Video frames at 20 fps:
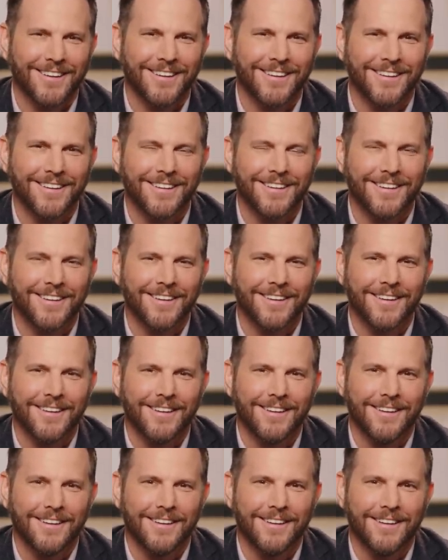
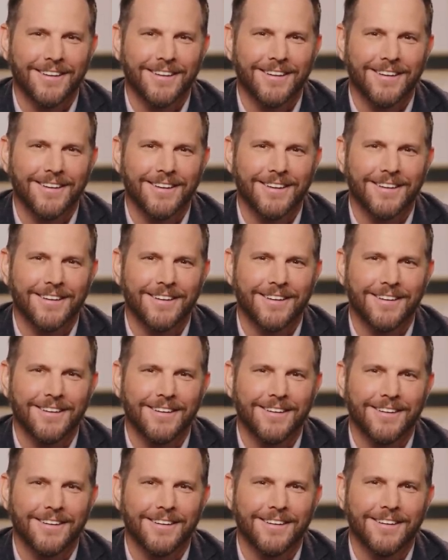
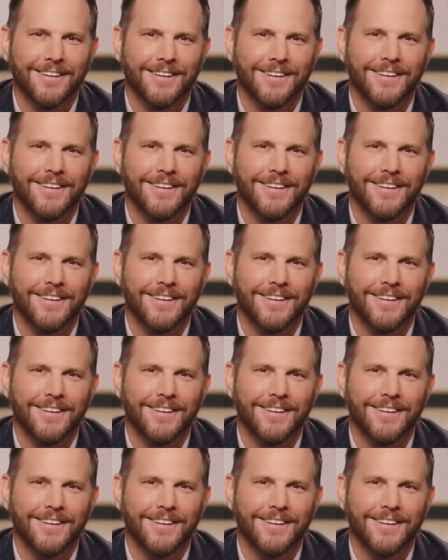(silent)